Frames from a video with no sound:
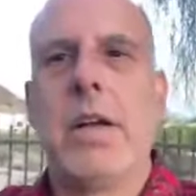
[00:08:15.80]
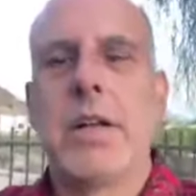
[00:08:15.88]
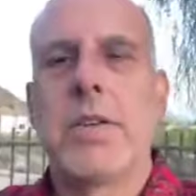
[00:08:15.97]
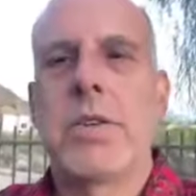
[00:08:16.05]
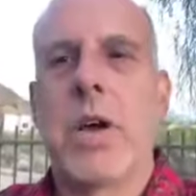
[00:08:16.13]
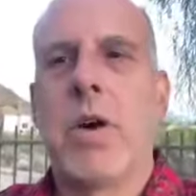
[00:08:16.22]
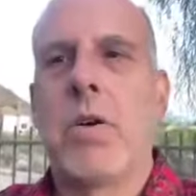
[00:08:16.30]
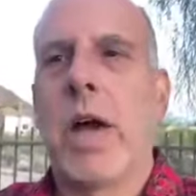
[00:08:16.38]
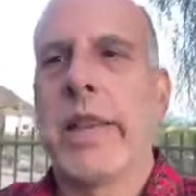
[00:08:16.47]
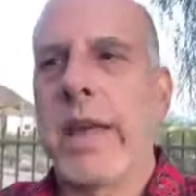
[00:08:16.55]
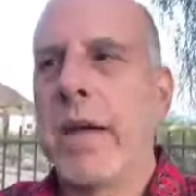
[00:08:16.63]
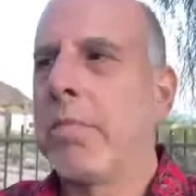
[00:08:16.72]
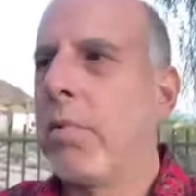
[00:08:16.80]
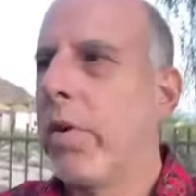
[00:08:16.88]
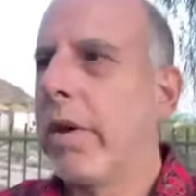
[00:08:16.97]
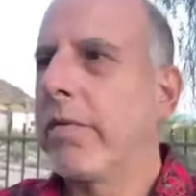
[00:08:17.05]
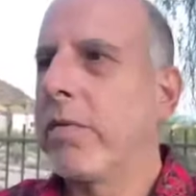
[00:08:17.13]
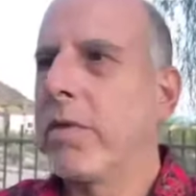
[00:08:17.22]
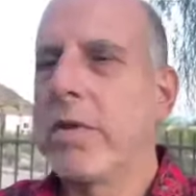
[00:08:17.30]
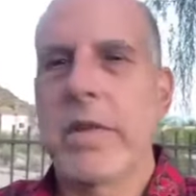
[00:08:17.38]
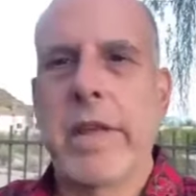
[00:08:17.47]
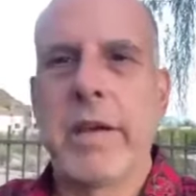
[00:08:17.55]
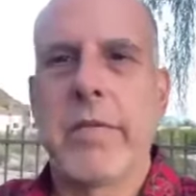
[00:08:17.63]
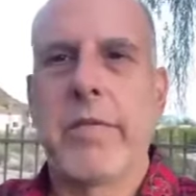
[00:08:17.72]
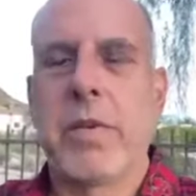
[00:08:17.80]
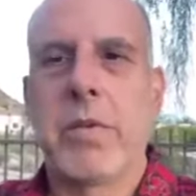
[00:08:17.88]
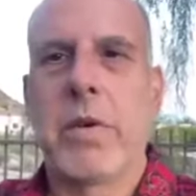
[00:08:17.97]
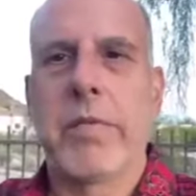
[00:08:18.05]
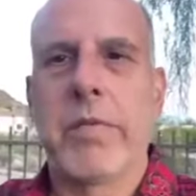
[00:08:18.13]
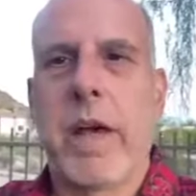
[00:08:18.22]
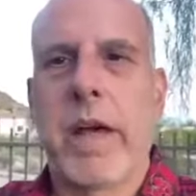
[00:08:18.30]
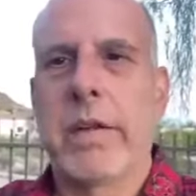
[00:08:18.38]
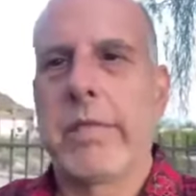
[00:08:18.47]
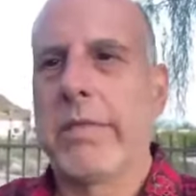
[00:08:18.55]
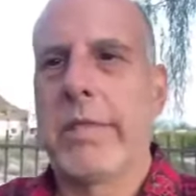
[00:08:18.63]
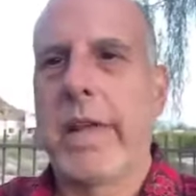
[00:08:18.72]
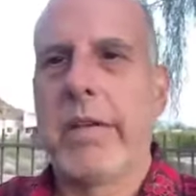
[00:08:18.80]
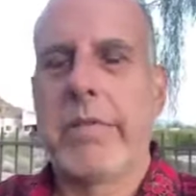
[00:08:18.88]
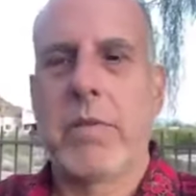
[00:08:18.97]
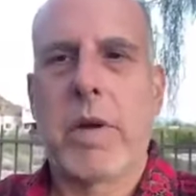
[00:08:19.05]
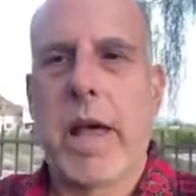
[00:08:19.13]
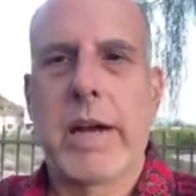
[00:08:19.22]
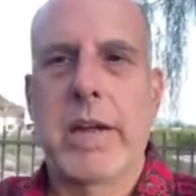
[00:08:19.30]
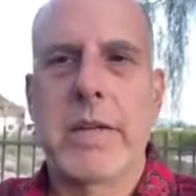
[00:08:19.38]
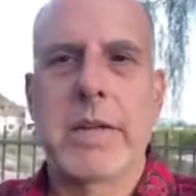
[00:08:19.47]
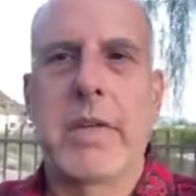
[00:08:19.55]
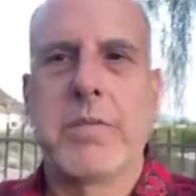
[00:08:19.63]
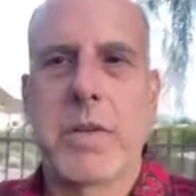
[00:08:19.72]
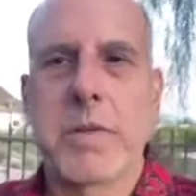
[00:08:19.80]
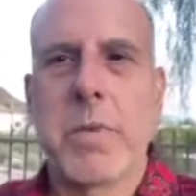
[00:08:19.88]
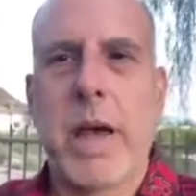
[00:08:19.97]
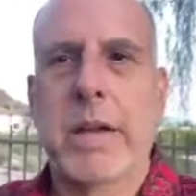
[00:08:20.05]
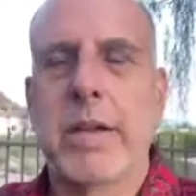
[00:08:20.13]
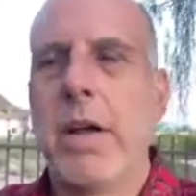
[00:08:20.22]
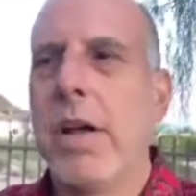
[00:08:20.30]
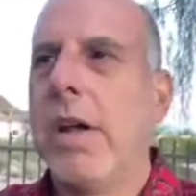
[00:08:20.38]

So at that point, of course, the interviewer, if the interviewer had any self respect,